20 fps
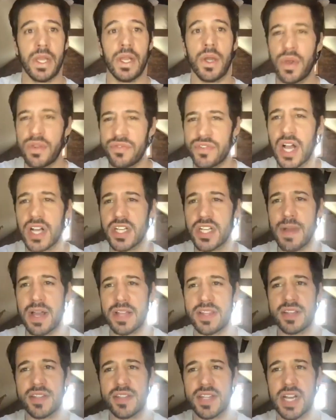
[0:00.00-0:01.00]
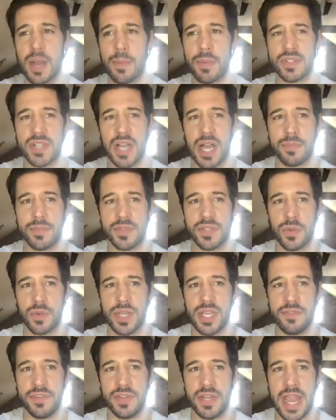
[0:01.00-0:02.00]
We've talked about this a couple times. So
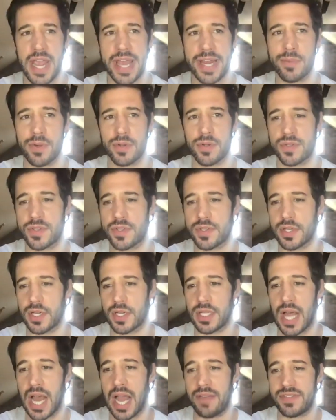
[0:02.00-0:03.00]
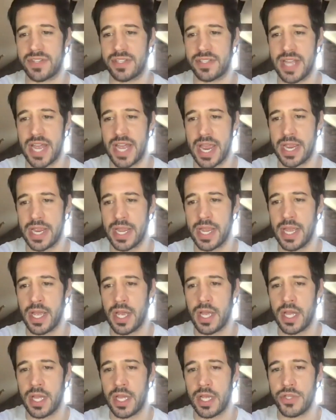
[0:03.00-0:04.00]
even animals alive today,
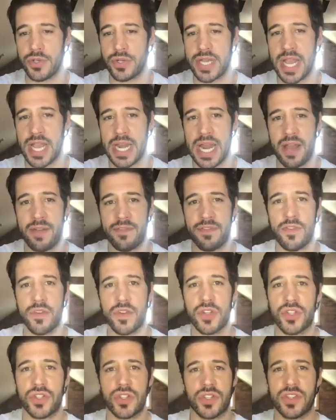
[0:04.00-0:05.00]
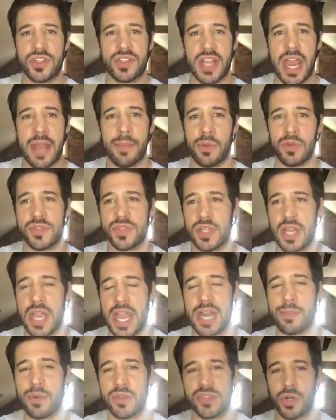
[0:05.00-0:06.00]
you can't have animals
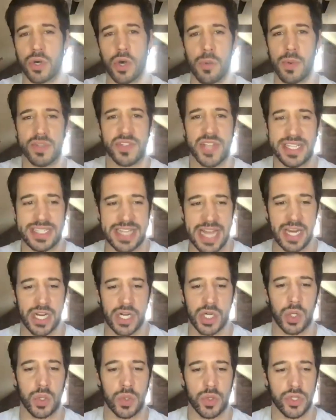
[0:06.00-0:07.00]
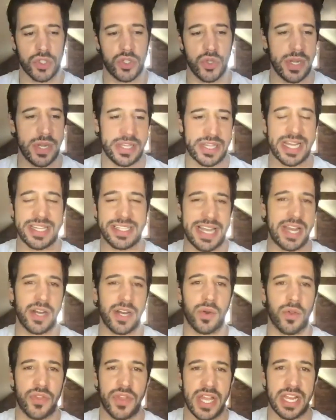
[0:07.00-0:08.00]
animals that are almost identical doing the
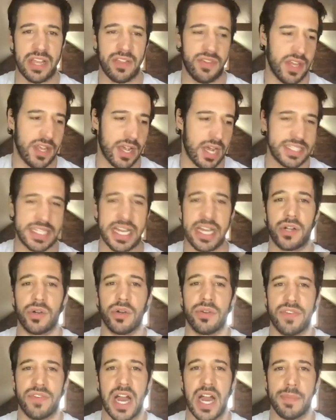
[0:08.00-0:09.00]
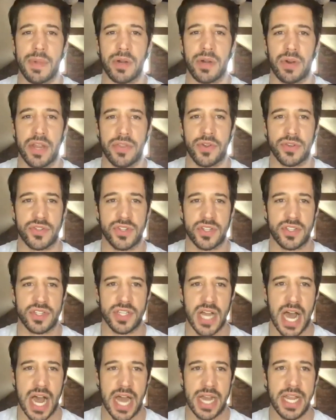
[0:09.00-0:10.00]
identical thing in the identical environment right there's just
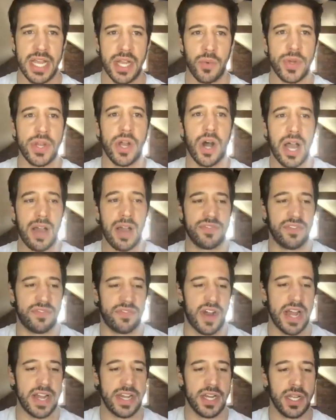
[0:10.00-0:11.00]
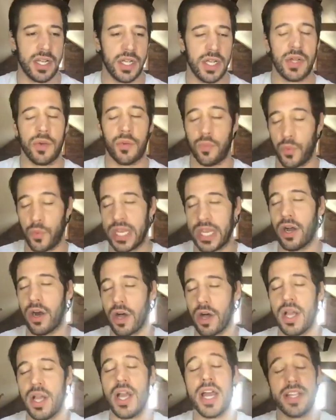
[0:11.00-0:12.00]
not we all have to find we
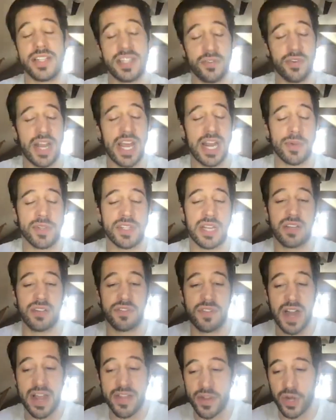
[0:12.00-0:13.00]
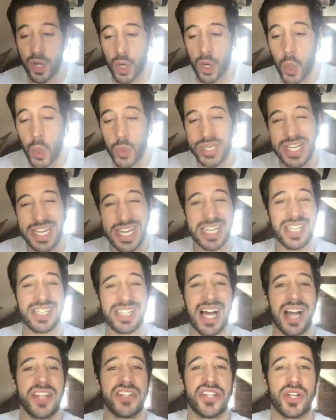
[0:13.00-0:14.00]
all different animals have to find their own
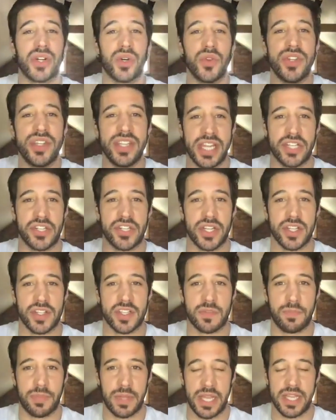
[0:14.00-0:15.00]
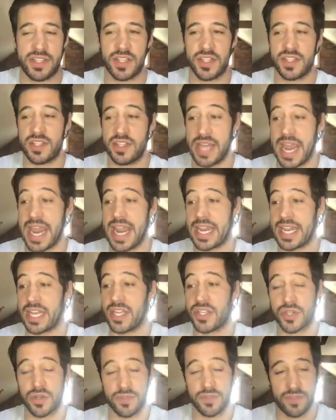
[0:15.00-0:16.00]
ecological niches places they can
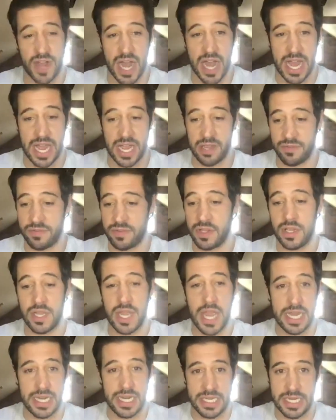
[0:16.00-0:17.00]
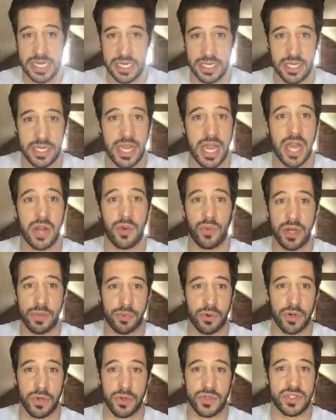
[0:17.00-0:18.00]
survive and eat and
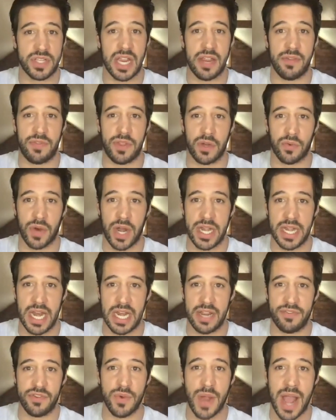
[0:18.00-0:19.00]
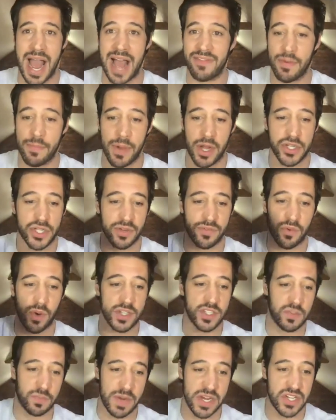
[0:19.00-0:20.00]
reproduce safely right and if you have a bunch of one
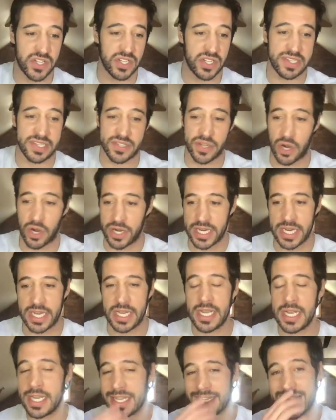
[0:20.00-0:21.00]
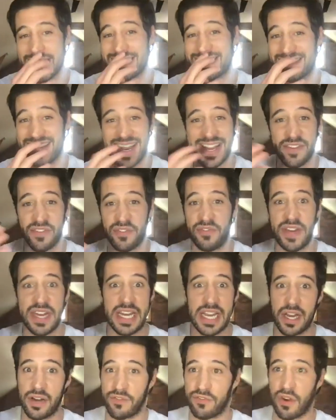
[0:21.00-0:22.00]
species that's already let's say
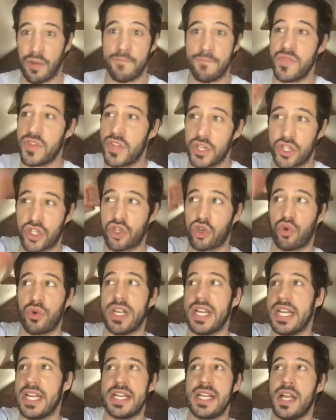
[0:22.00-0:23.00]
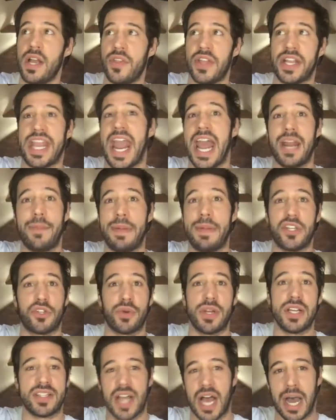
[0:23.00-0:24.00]
feeding from the tree the canopy
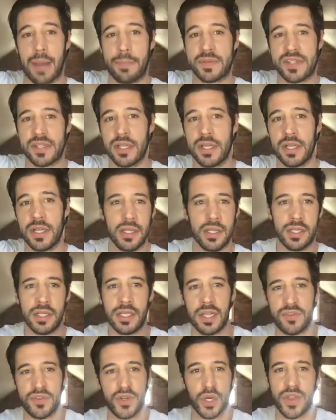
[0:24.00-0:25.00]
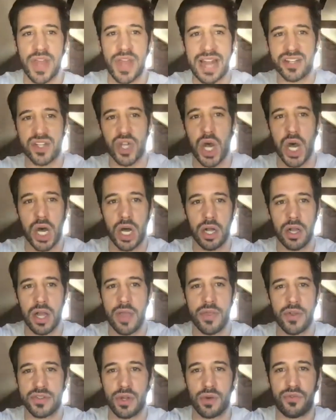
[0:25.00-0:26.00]
treetops if you're that tall and
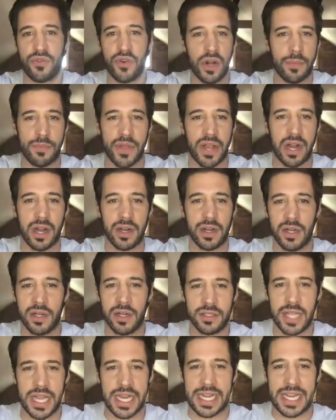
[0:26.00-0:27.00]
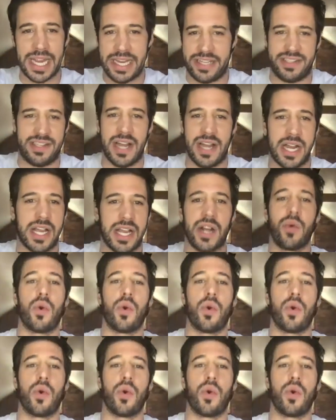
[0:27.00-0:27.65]
there's no food up there like it's not going to